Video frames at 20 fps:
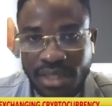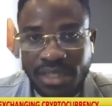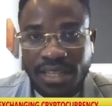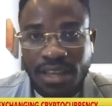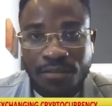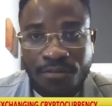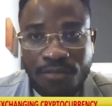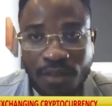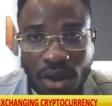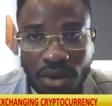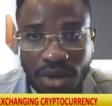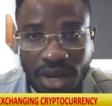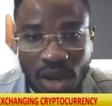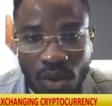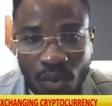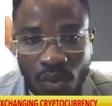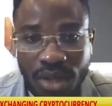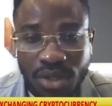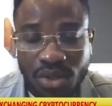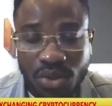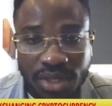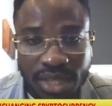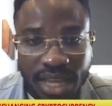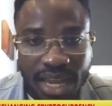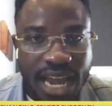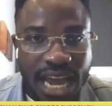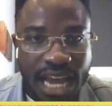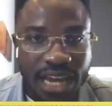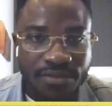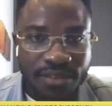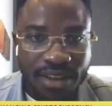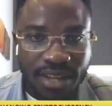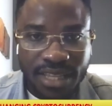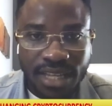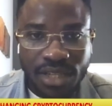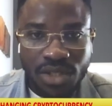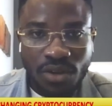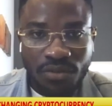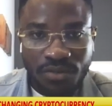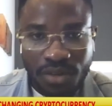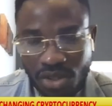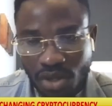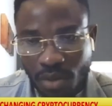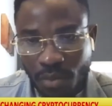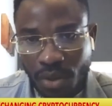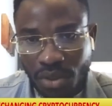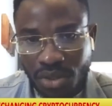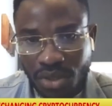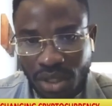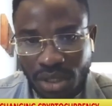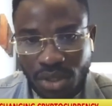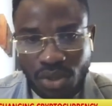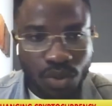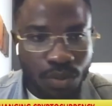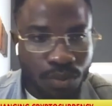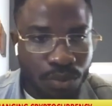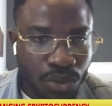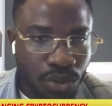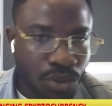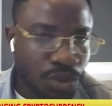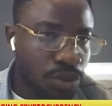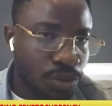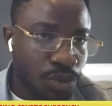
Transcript: They found a way to take advantage of these opportunities to